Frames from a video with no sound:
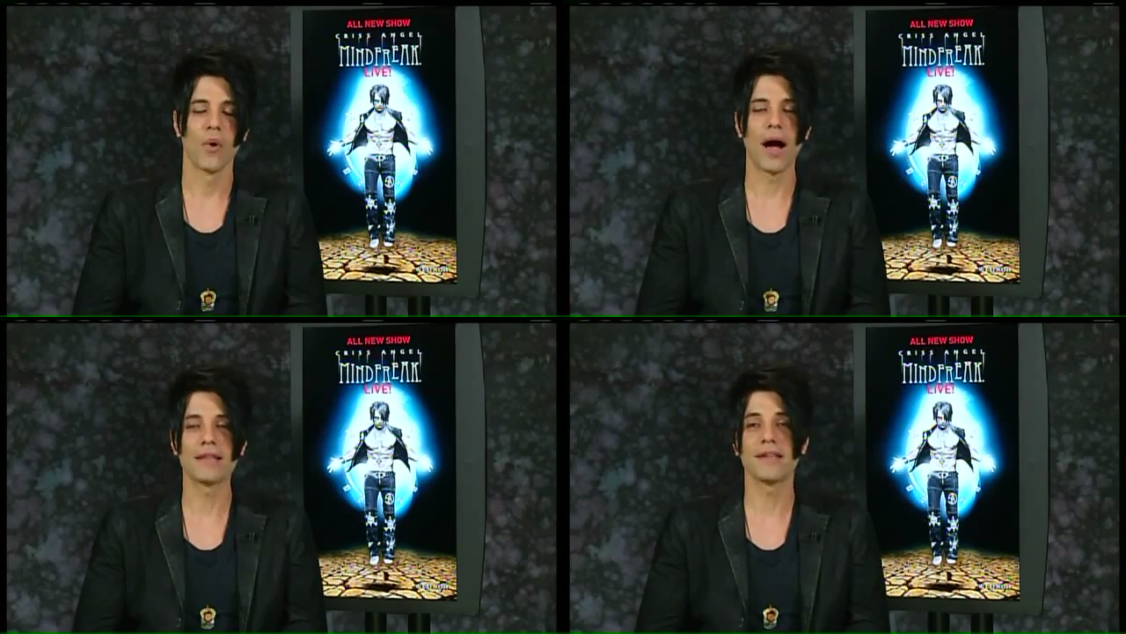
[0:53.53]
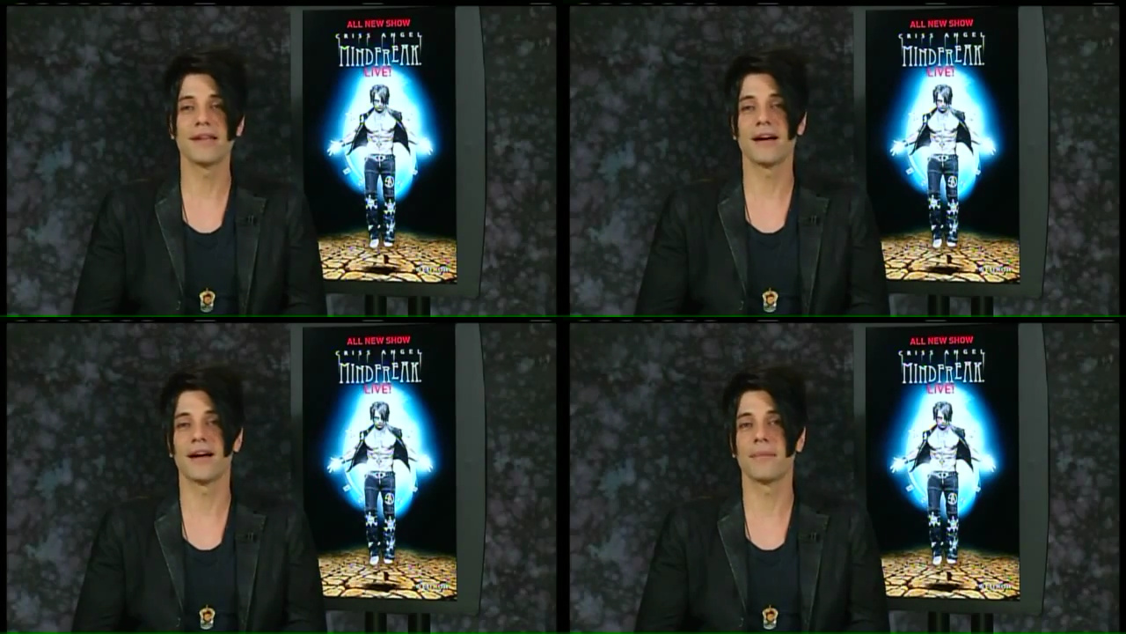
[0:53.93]
Well, I
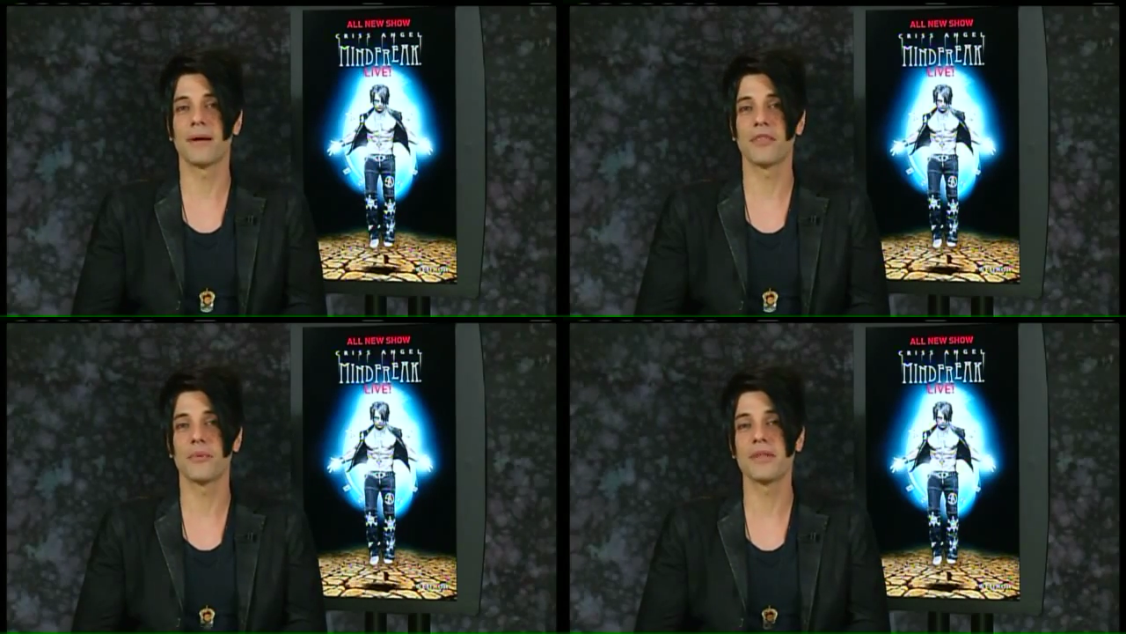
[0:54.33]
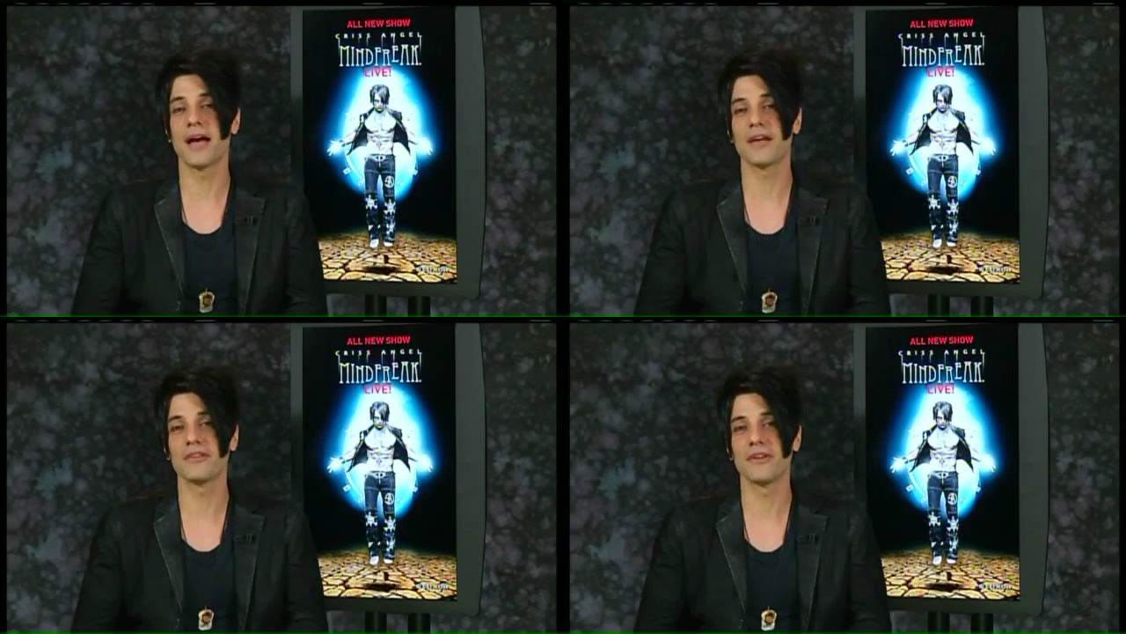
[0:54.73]
did about
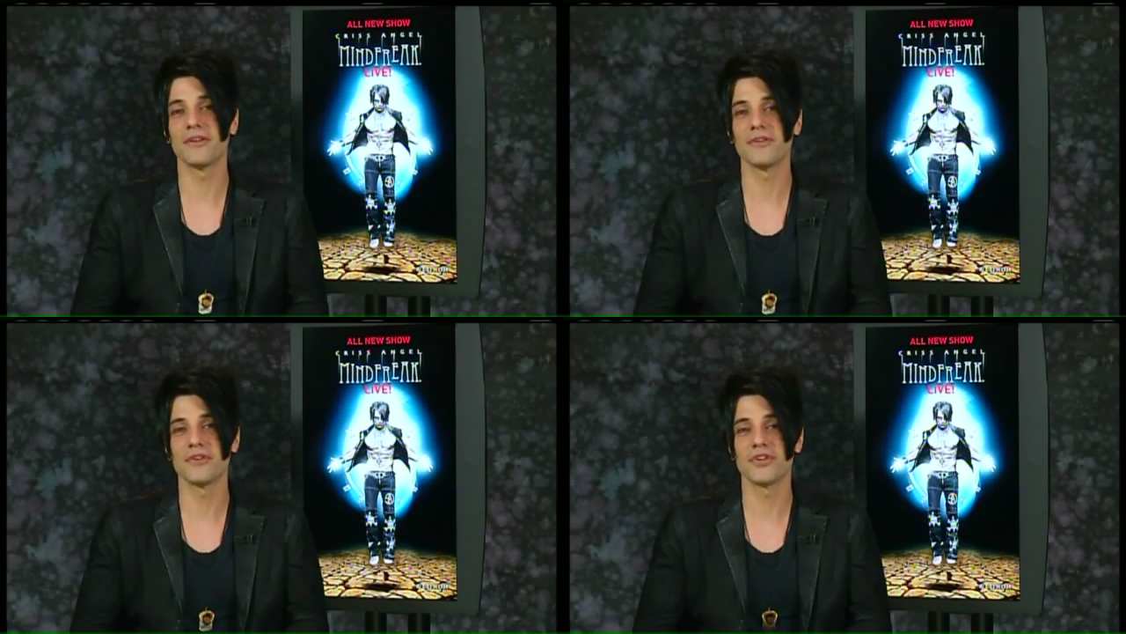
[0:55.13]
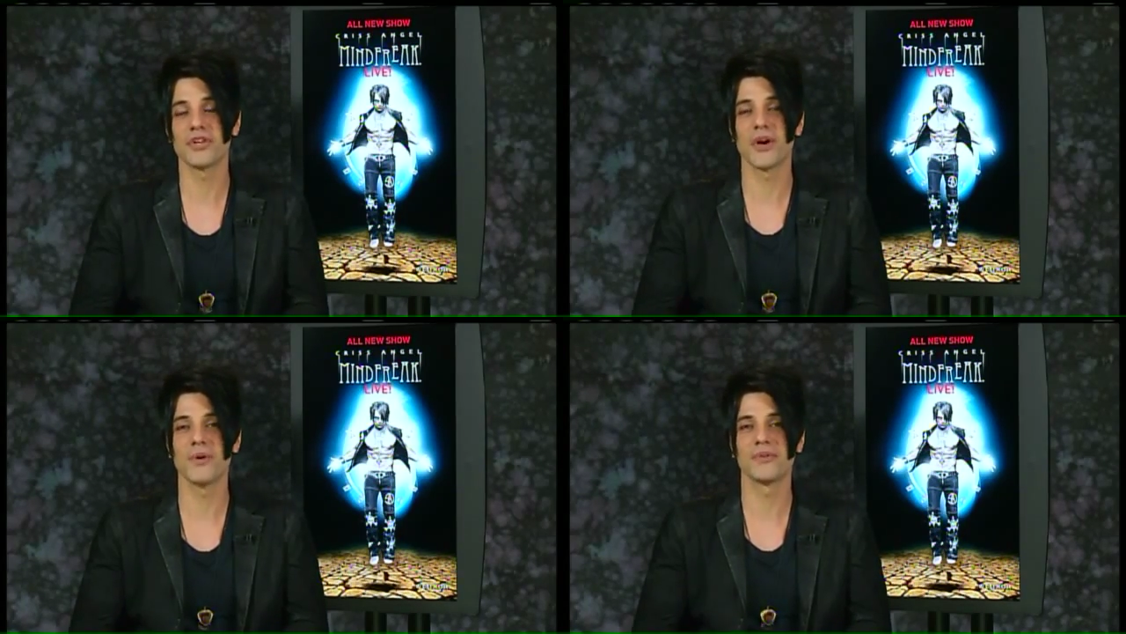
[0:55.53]
3,000
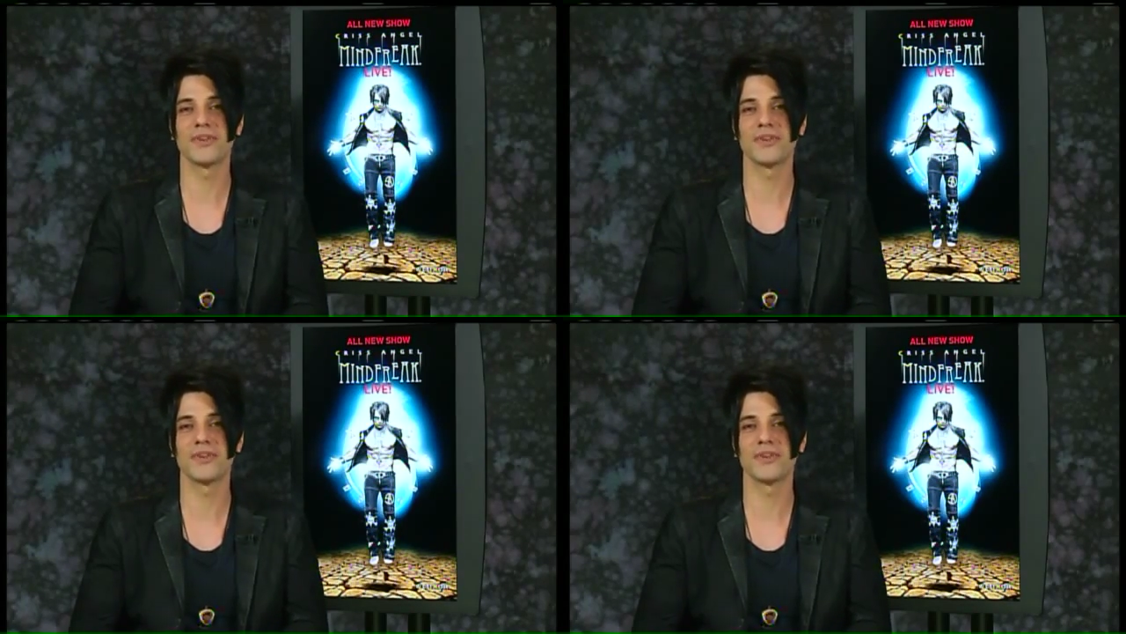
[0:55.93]
shows,